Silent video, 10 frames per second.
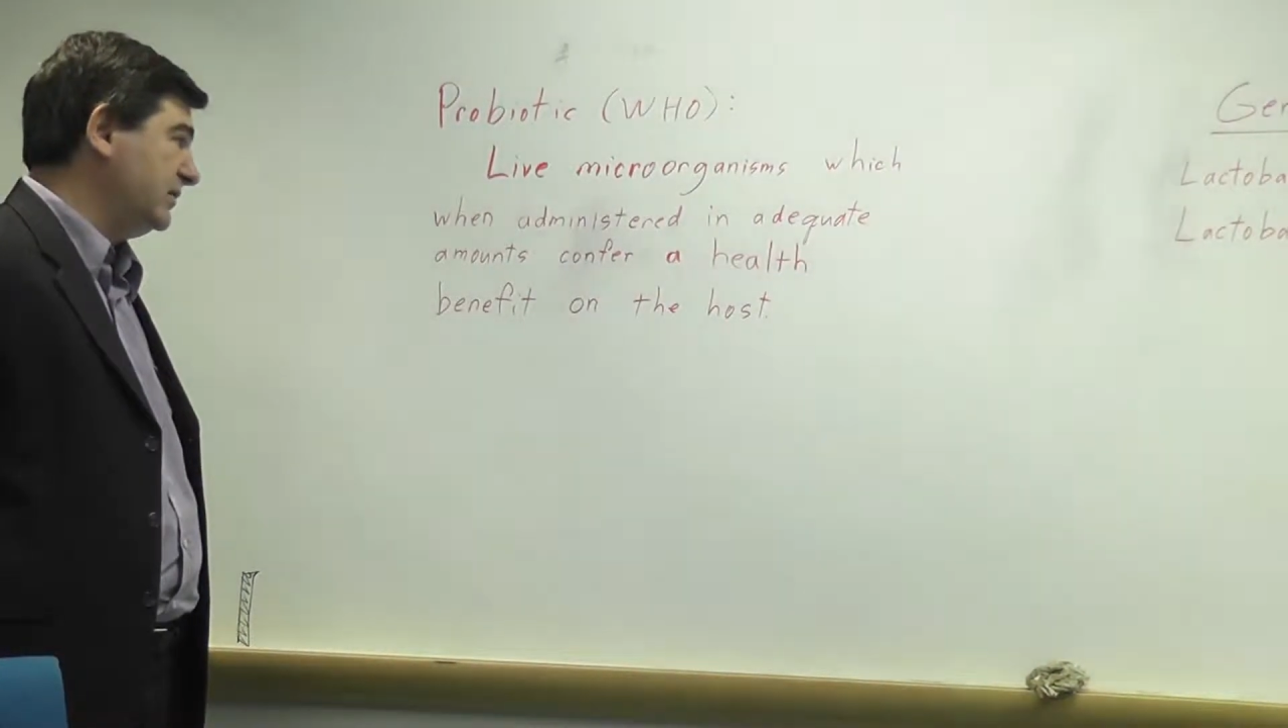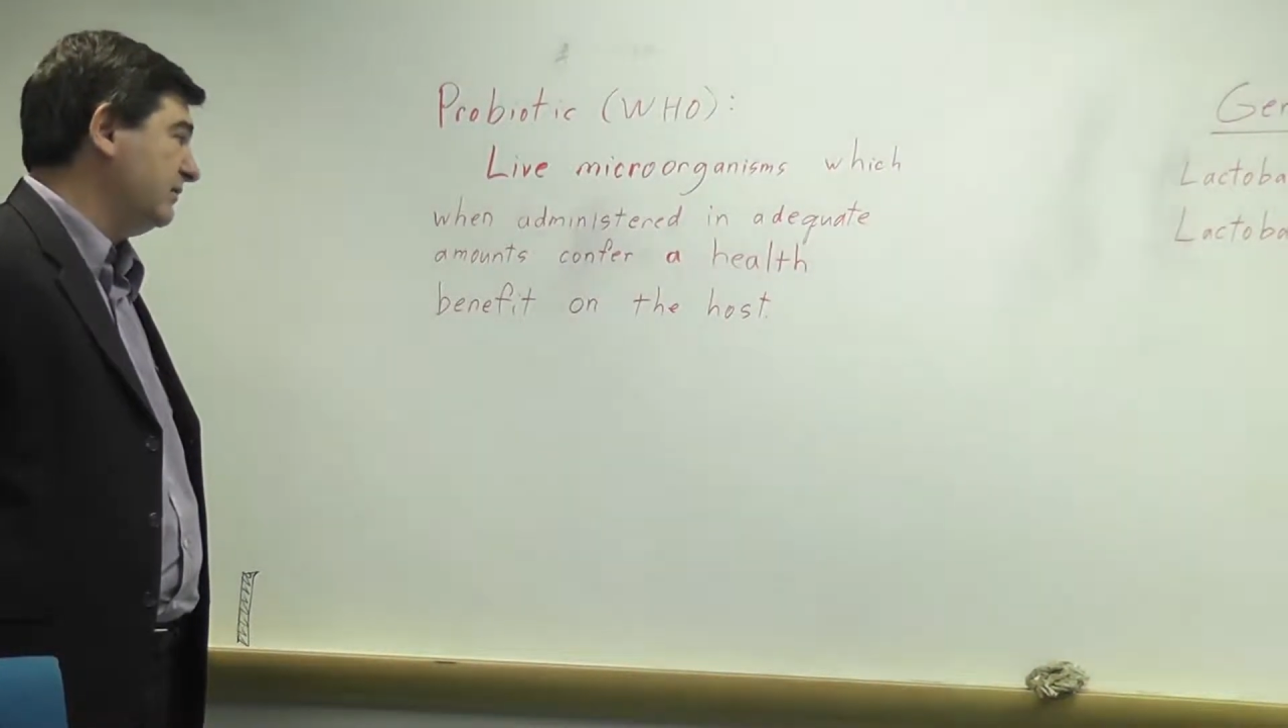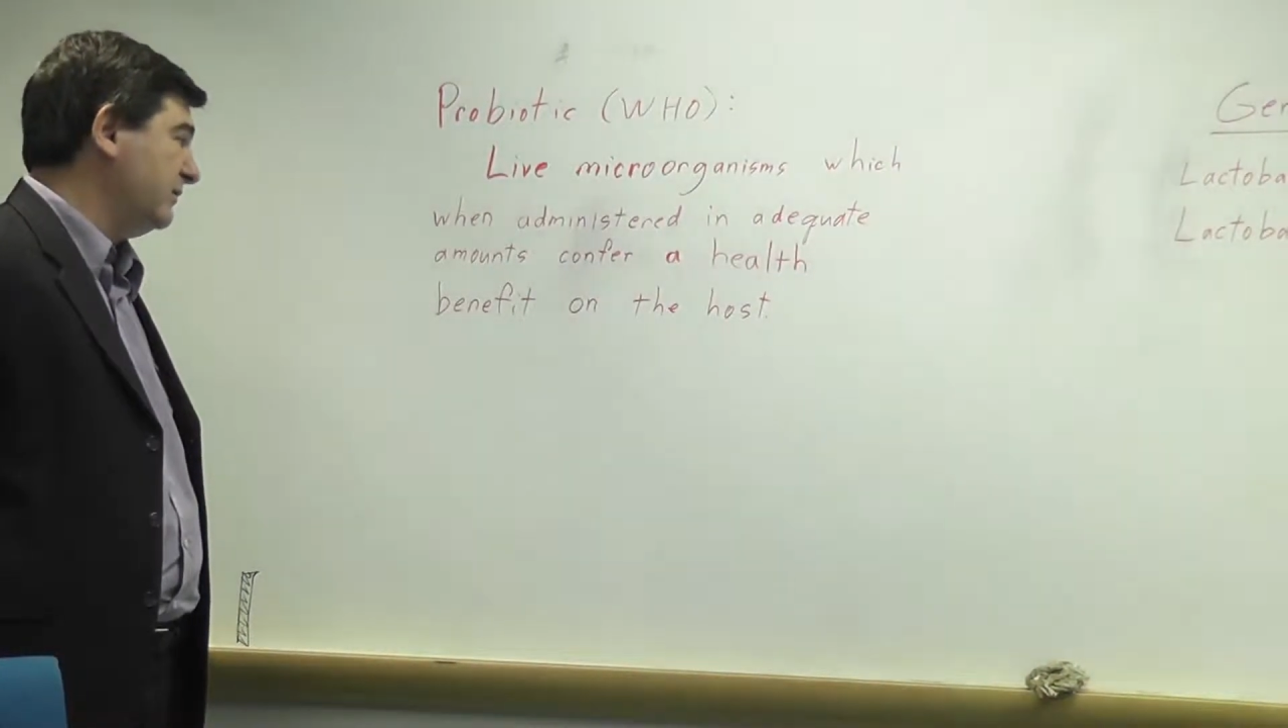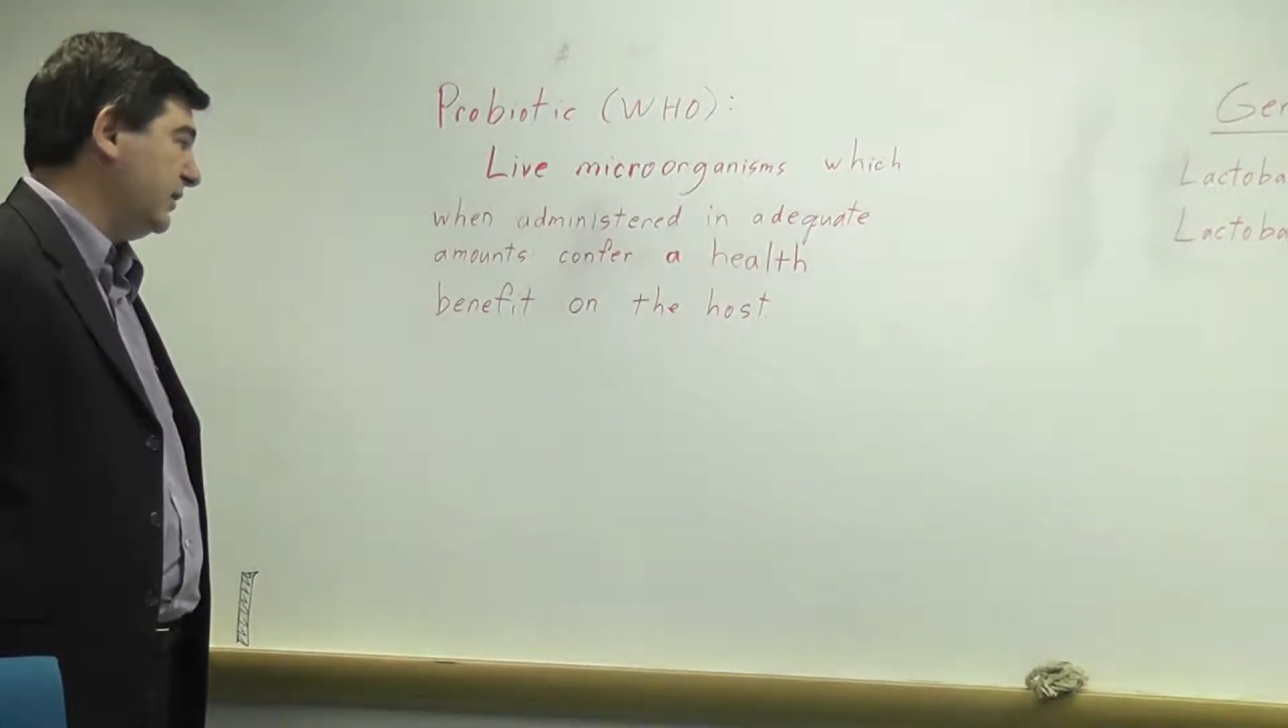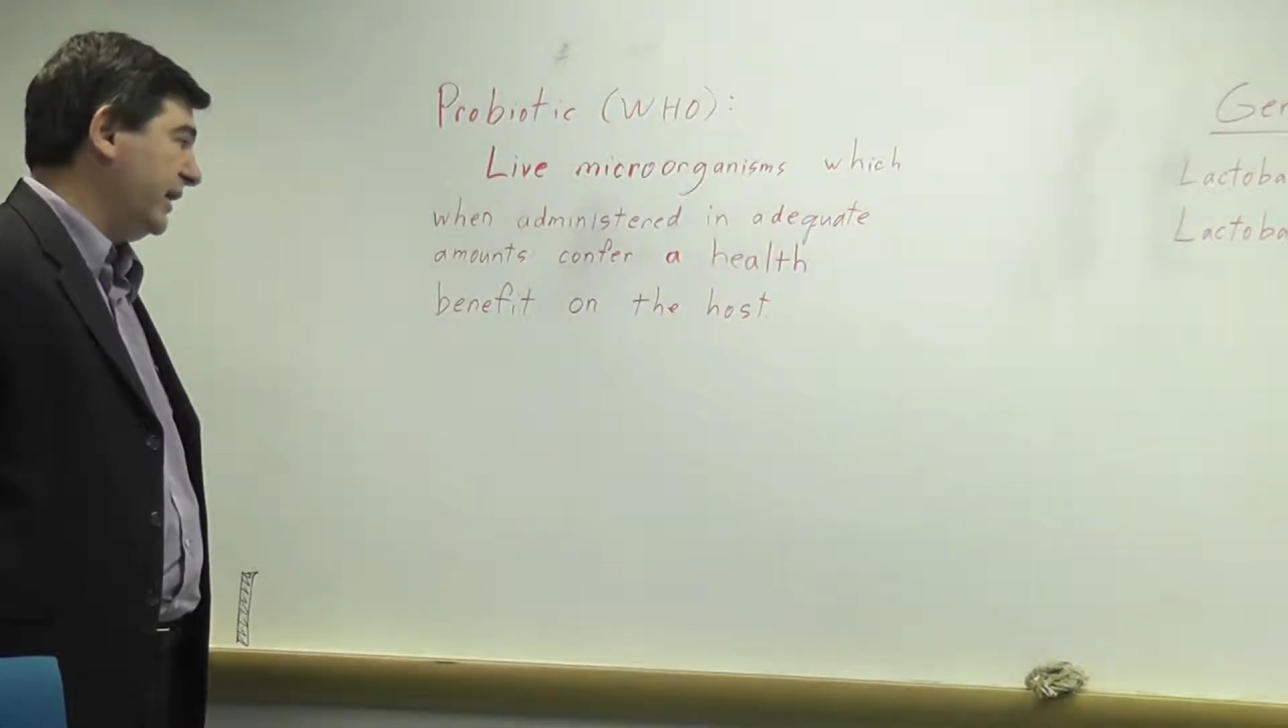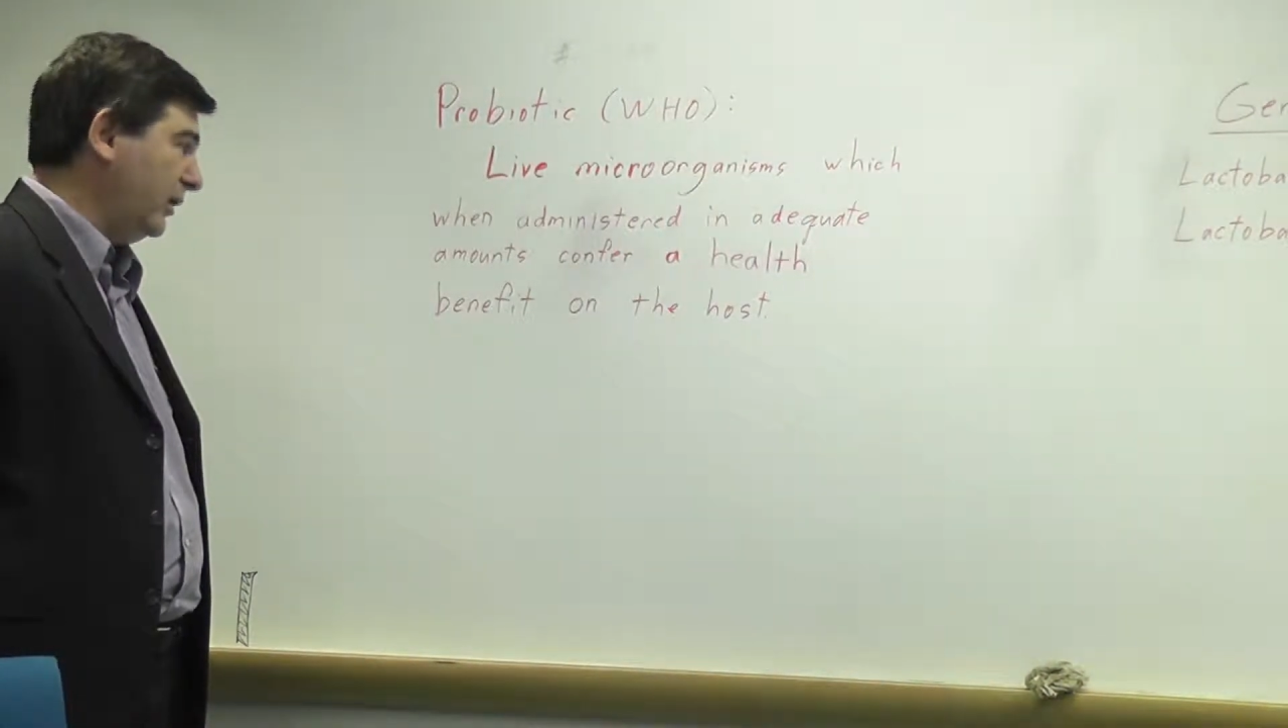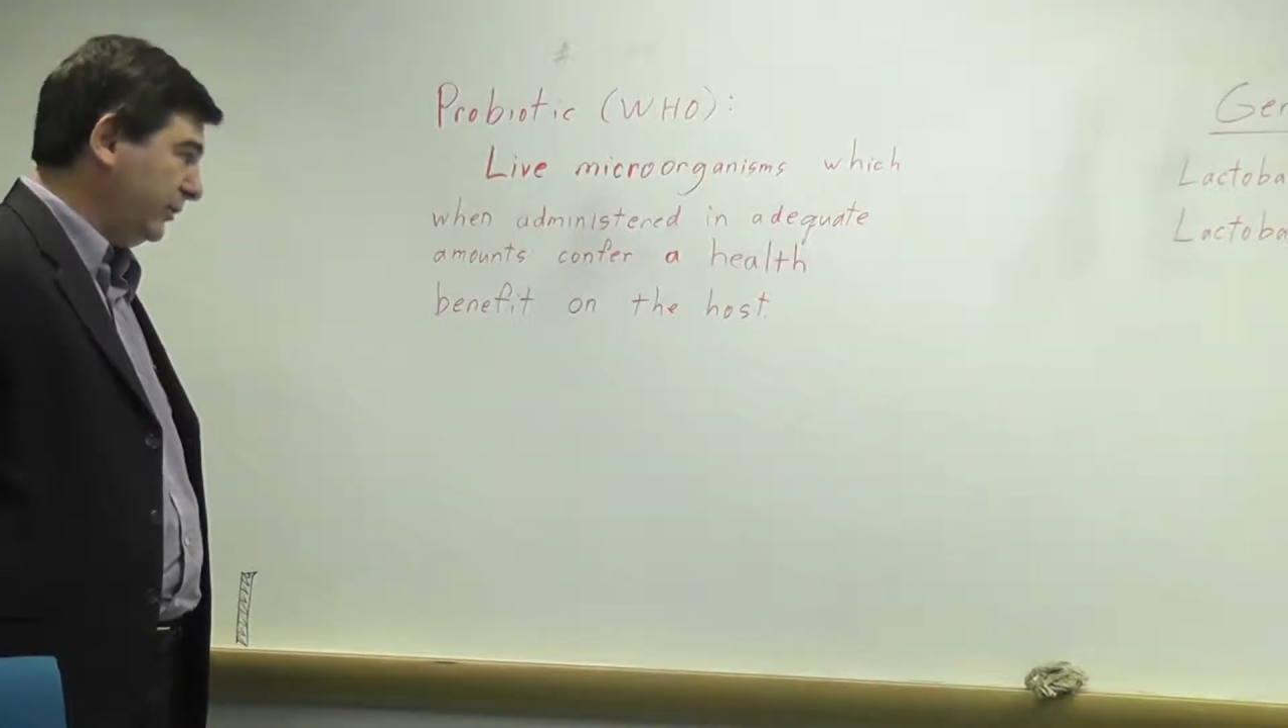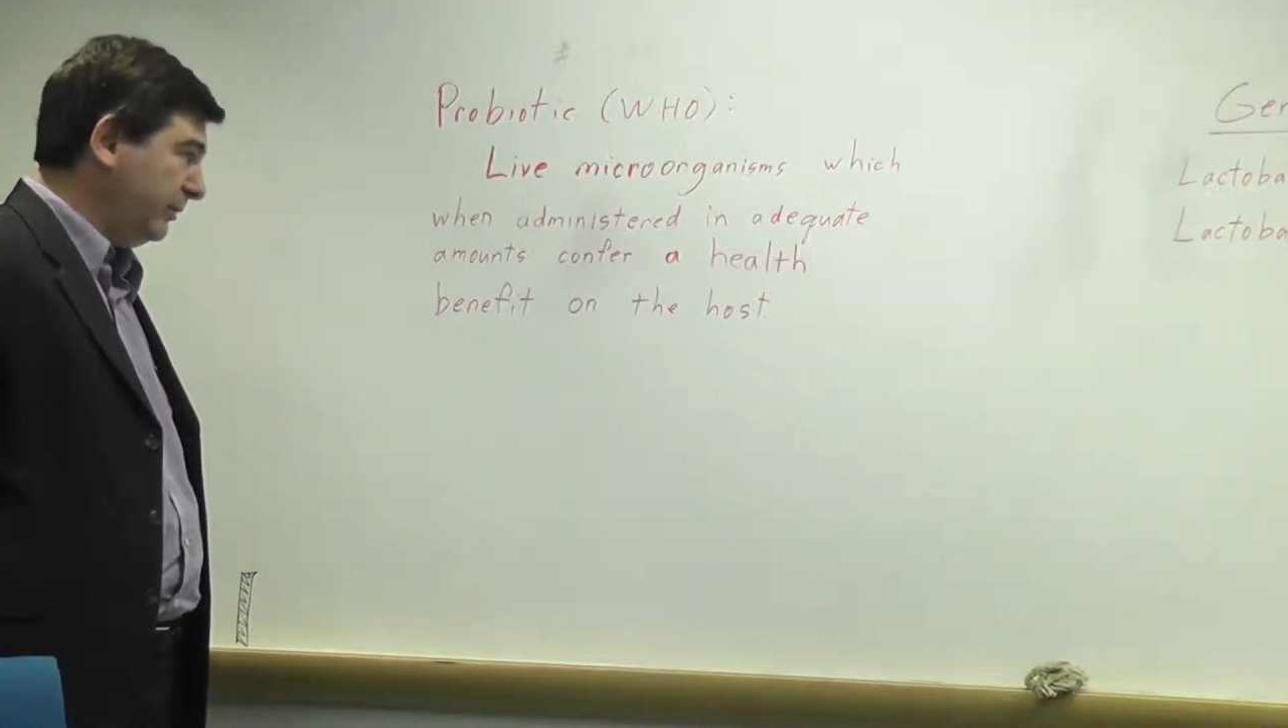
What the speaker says: confer a health